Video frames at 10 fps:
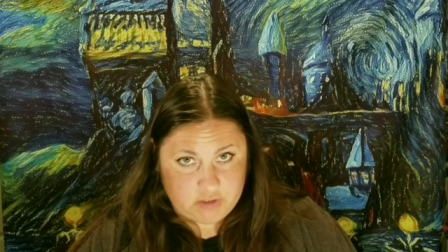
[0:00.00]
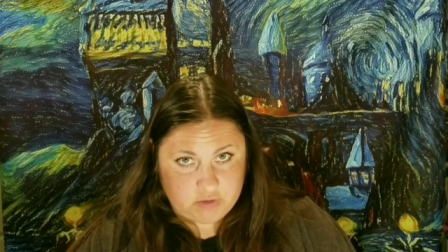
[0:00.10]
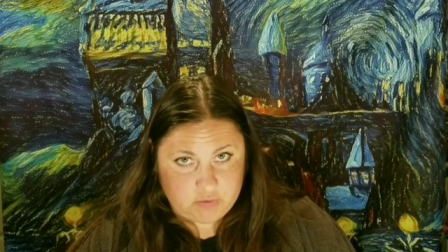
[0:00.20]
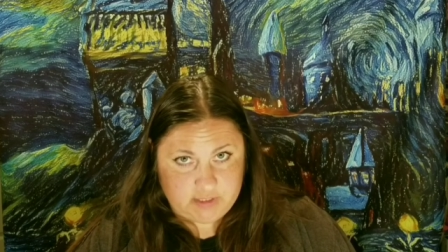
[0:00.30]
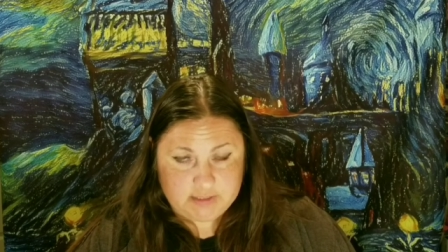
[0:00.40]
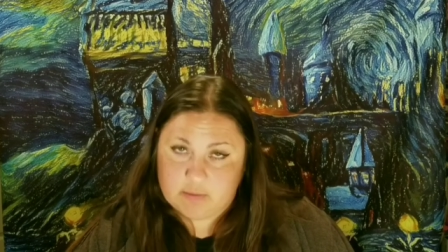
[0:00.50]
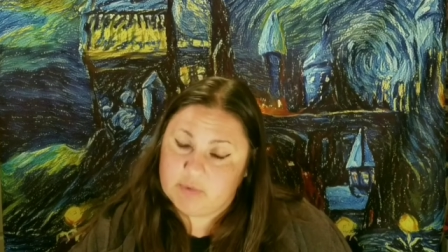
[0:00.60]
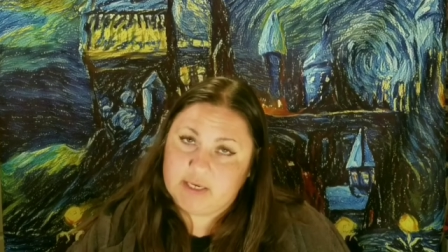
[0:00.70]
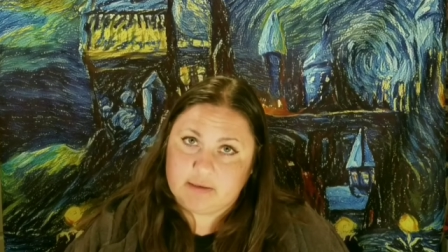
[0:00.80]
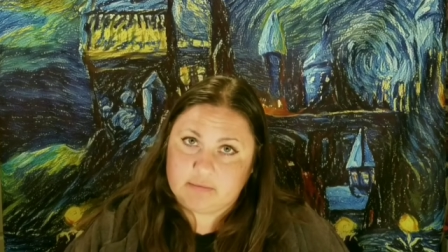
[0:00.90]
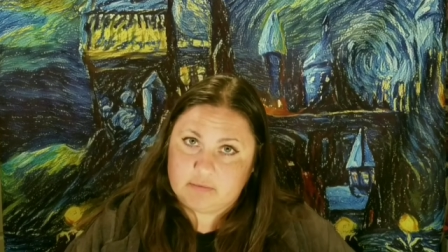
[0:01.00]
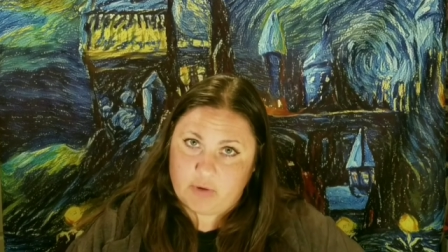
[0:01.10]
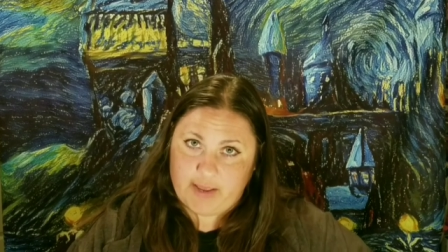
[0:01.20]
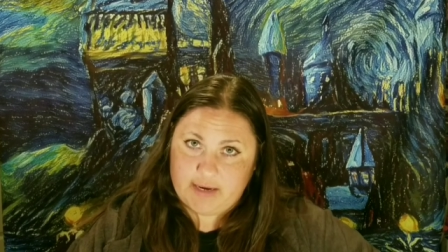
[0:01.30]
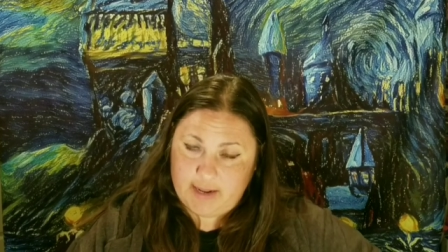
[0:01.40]
to do is I'm going to go
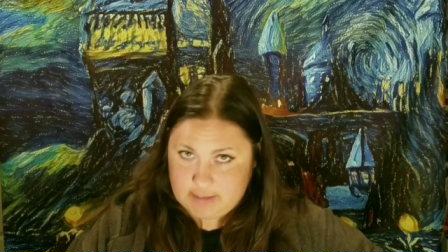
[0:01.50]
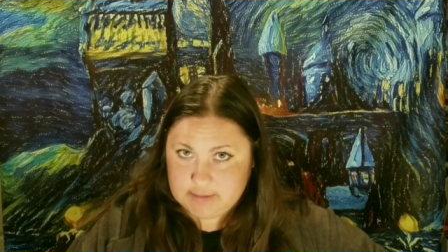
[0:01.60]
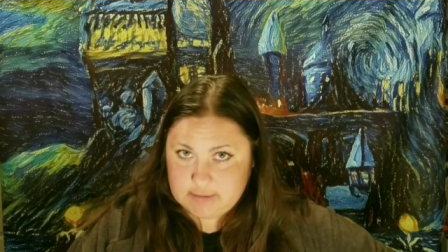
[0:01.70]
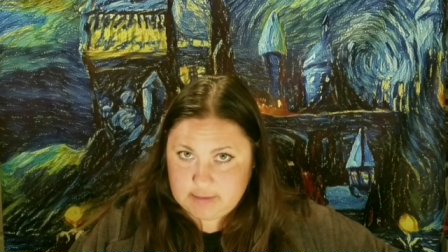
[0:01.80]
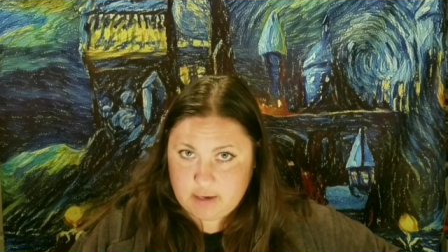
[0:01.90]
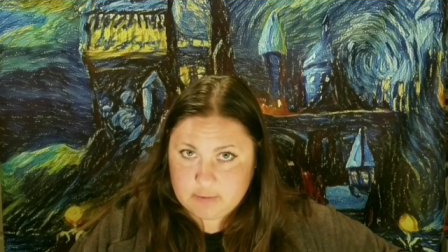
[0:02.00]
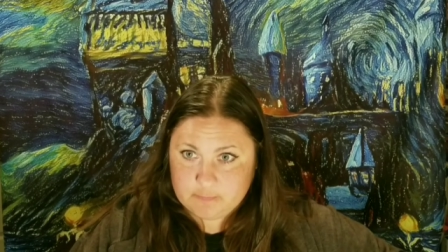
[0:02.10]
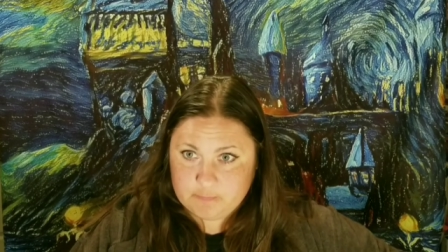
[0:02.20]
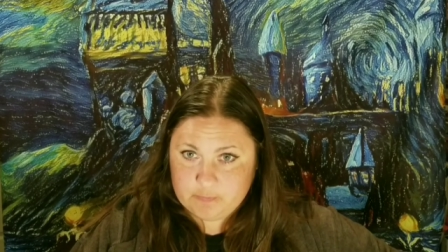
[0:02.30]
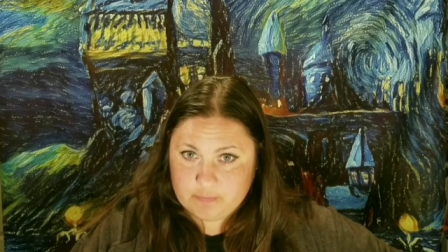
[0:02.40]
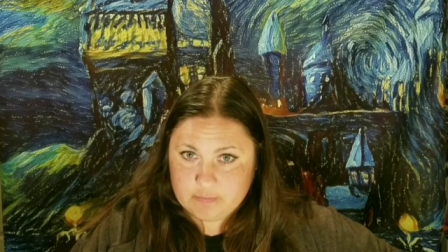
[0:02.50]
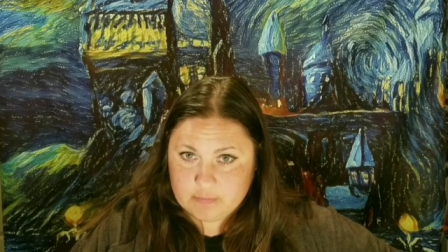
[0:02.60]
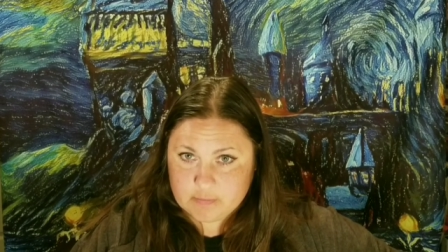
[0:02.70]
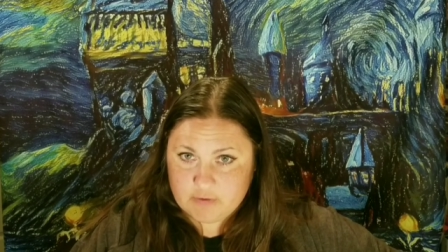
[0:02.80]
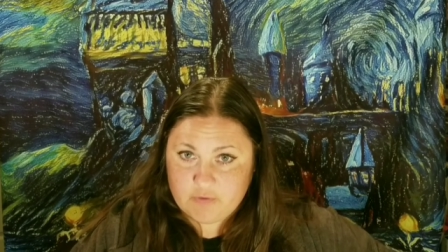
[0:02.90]
ahead and end it there.
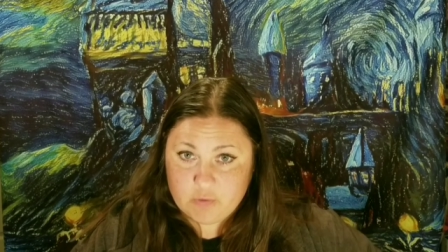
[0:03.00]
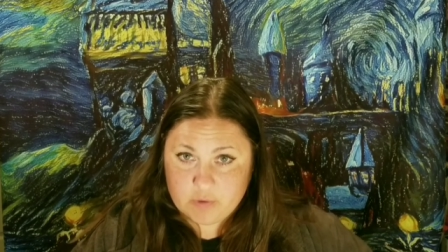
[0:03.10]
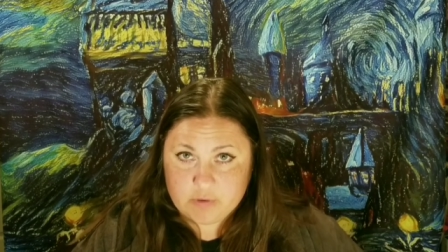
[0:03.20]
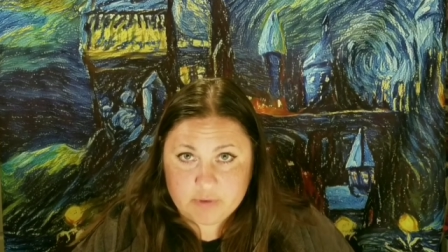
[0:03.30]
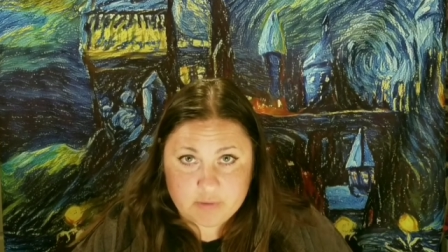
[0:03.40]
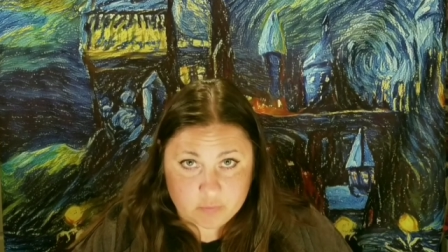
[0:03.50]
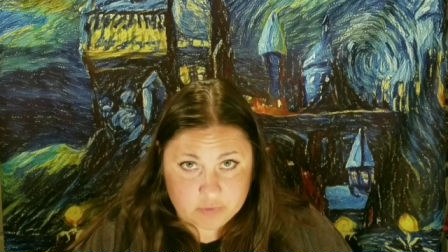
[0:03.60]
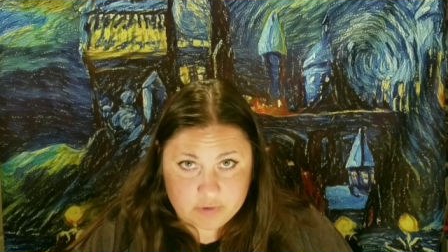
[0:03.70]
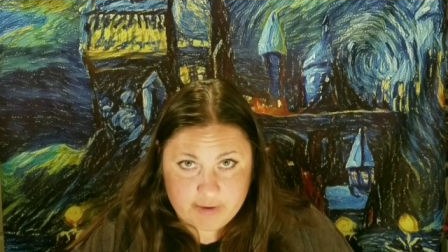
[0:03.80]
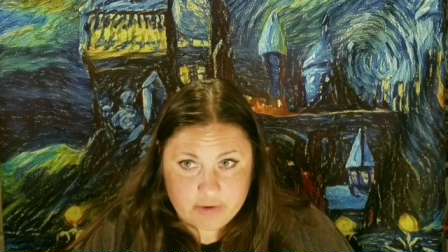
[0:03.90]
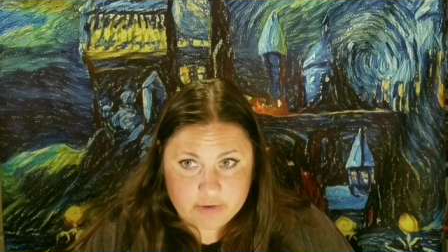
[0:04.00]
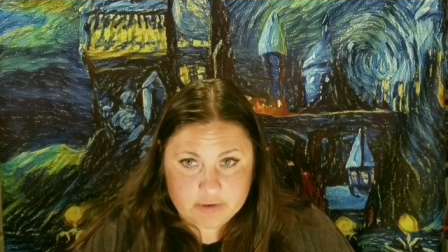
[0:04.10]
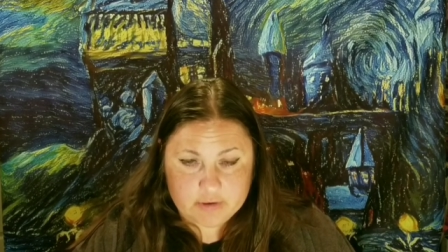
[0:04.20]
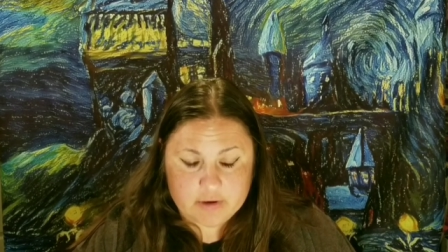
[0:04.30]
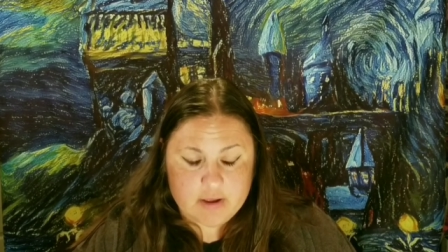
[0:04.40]
If you want to read more about
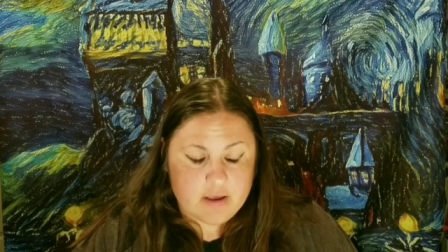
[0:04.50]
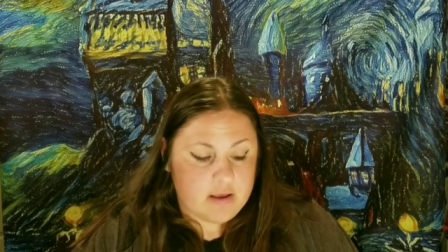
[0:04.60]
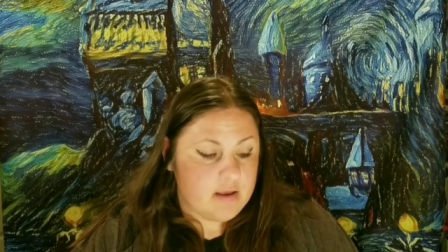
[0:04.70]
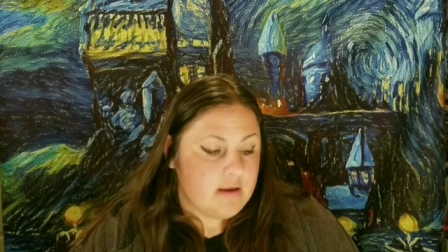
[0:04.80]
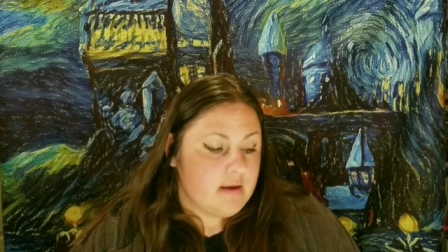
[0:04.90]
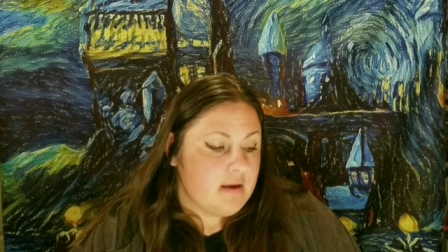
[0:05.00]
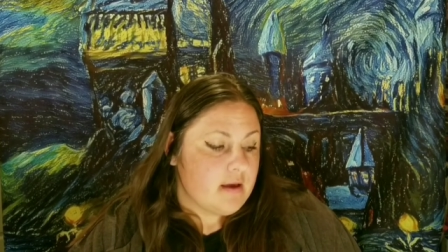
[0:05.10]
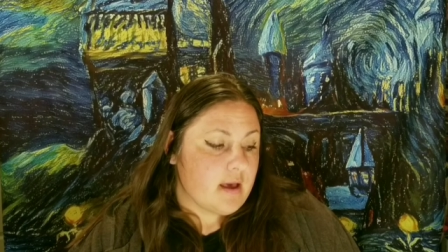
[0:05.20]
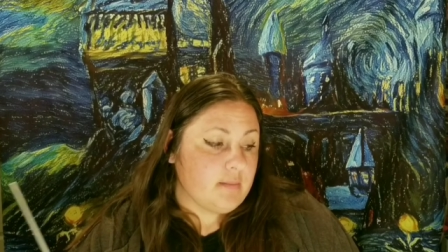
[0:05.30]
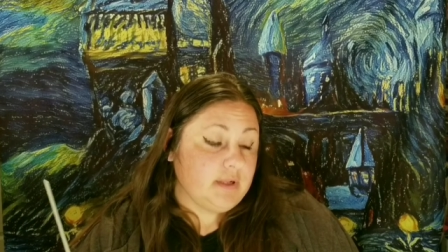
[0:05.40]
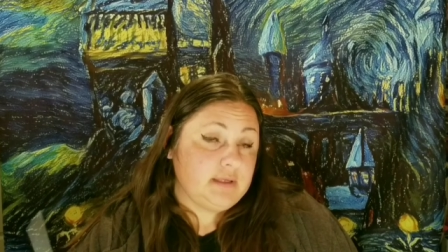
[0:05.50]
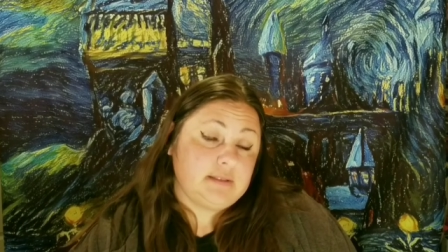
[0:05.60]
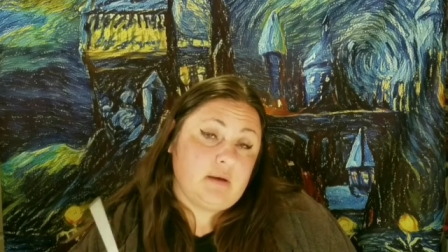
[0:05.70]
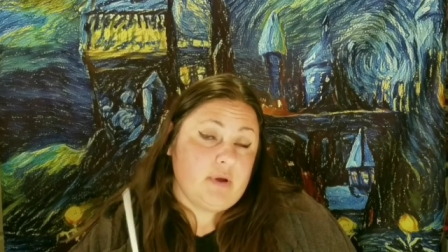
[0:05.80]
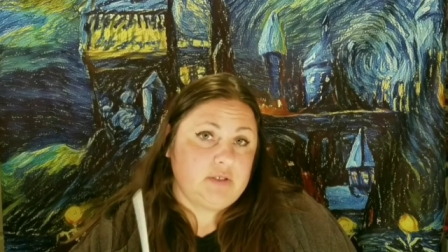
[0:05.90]
her, I'm going to list
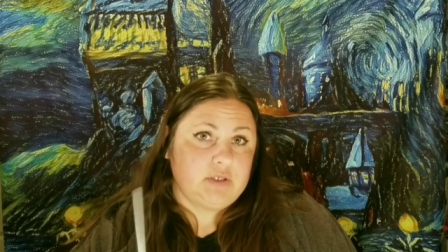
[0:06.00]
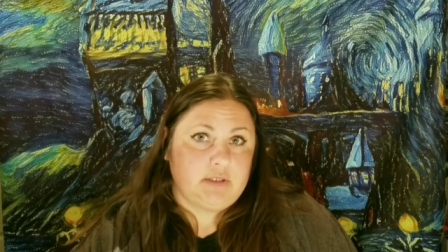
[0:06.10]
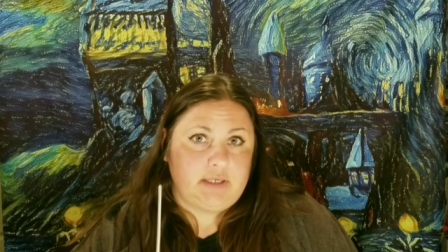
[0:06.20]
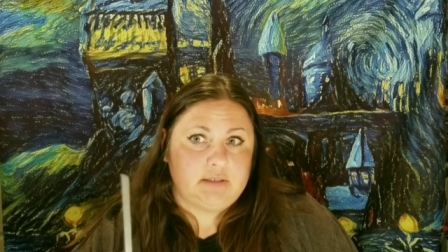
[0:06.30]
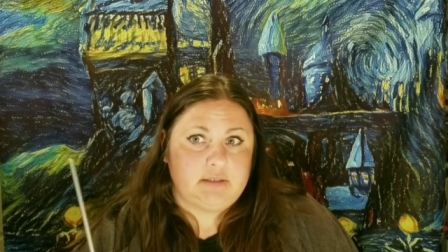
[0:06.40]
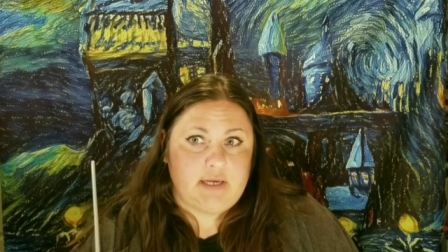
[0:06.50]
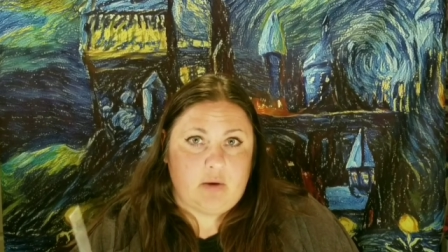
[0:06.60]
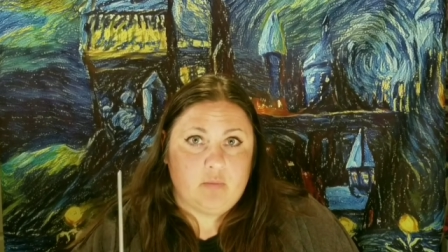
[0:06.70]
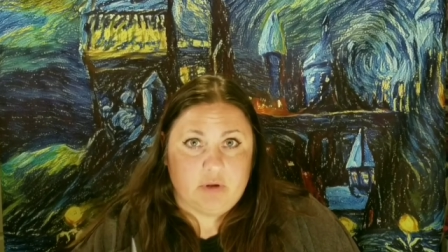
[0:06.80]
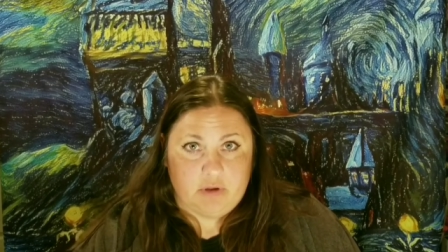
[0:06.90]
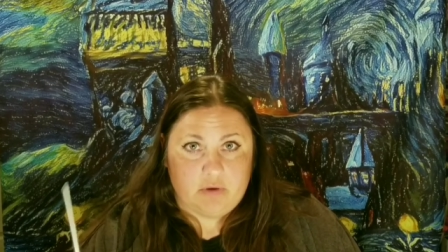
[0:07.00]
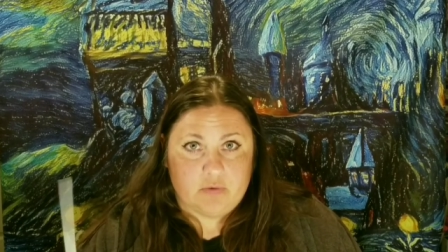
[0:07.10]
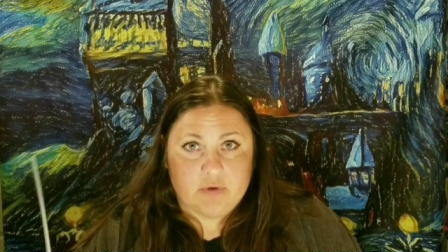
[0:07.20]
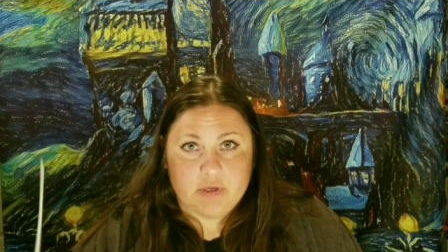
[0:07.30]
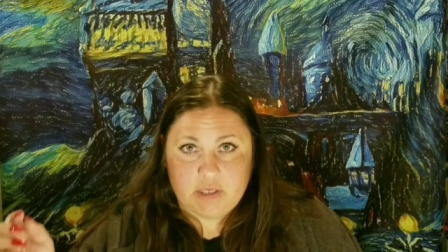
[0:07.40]
a bunch of links down
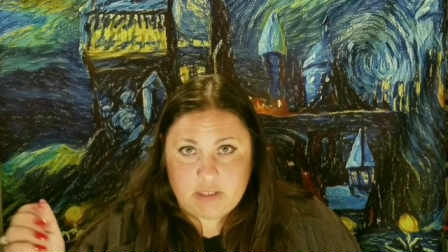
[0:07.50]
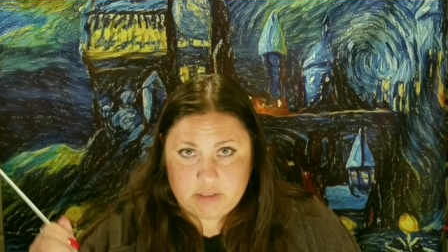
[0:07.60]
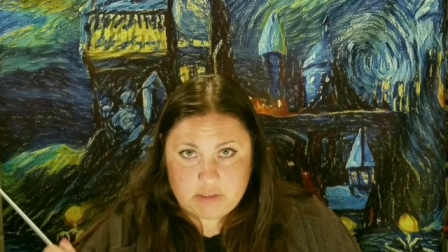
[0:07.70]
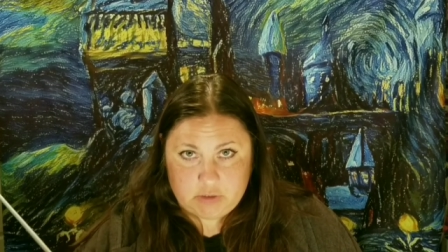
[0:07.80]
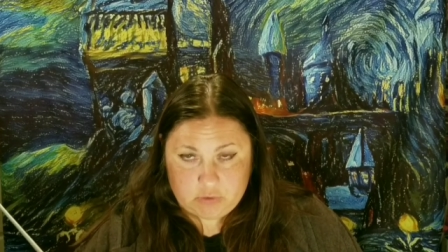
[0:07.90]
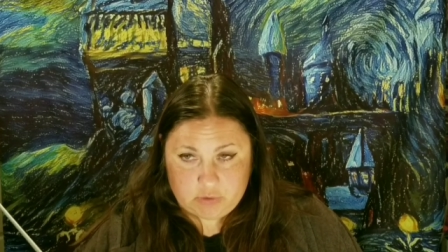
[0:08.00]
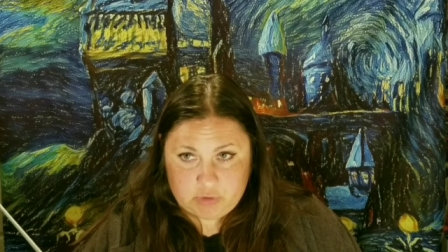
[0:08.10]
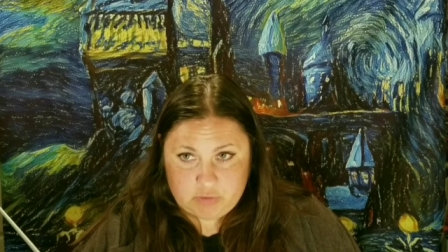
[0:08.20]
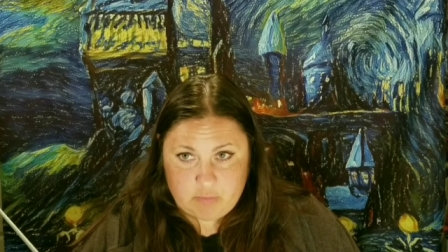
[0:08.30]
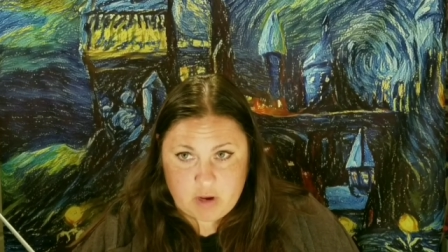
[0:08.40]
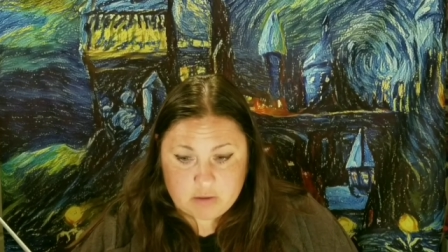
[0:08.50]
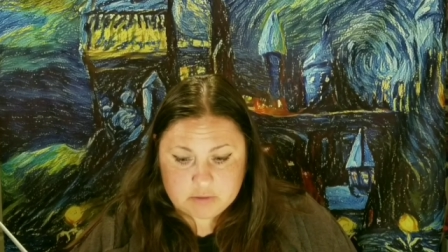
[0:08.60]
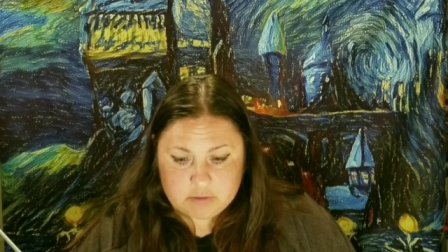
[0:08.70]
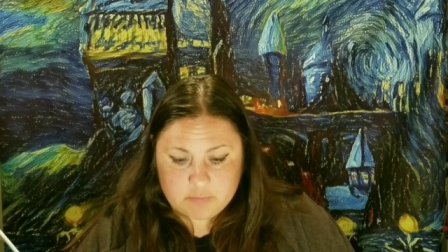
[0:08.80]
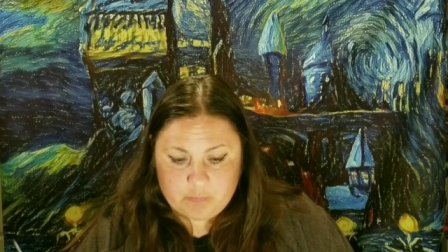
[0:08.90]
below in the description
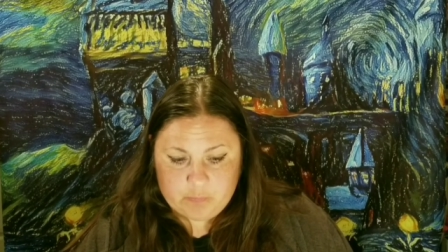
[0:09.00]
box.